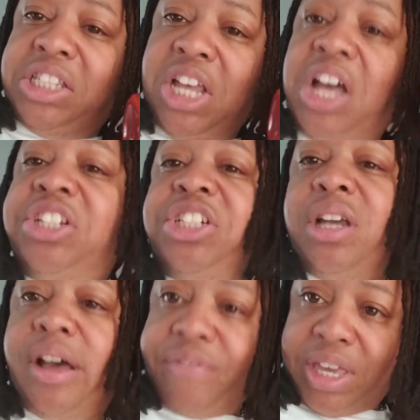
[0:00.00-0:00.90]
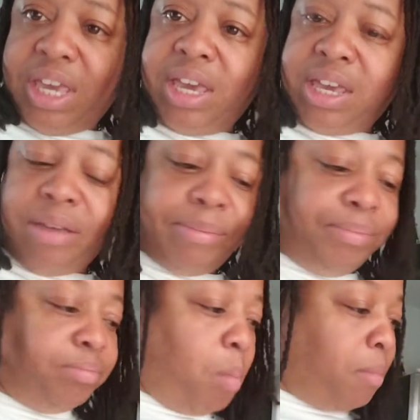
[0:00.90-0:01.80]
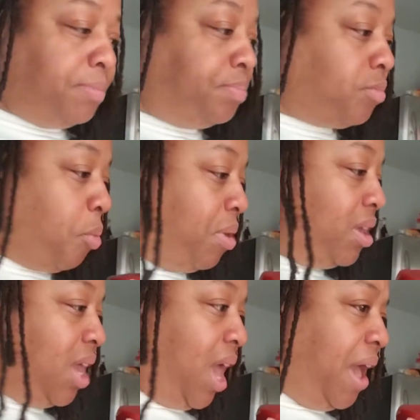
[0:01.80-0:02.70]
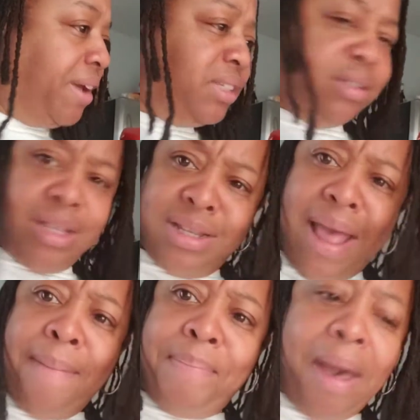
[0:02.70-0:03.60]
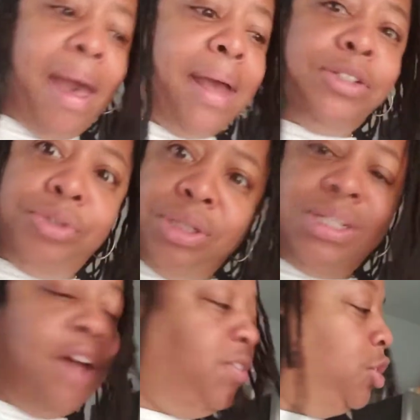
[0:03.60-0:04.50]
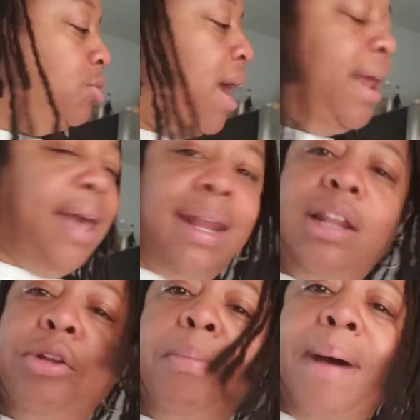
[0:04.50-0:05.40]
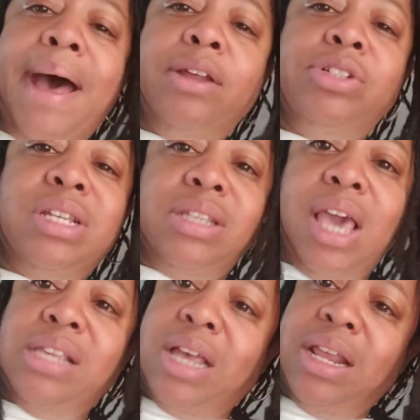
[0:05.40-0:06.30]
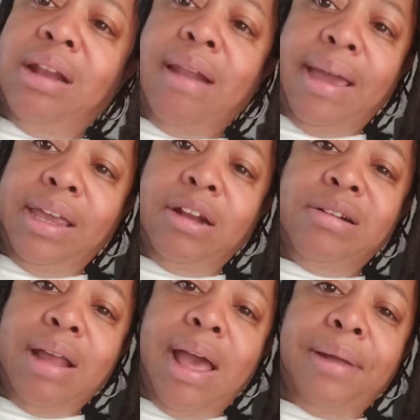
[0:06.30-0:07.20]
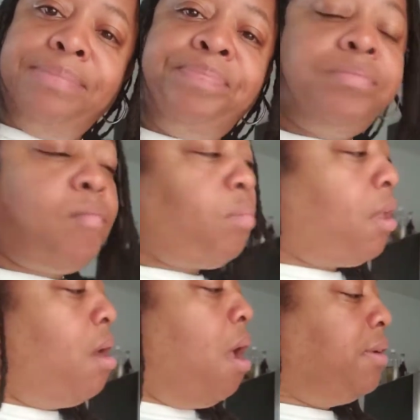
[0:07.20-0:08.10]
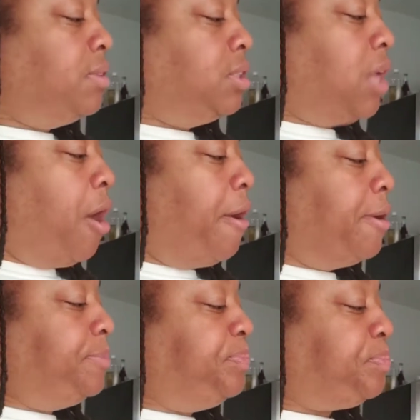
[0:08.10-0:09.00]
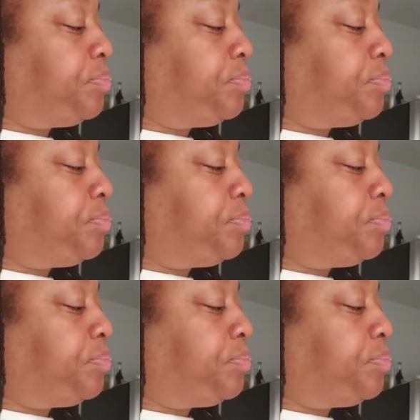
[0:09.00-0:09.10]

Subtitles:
touch of a kick. But yes, it's not bad. You should definitely try it. I got a little bottle just in case I didn't like it or not. So,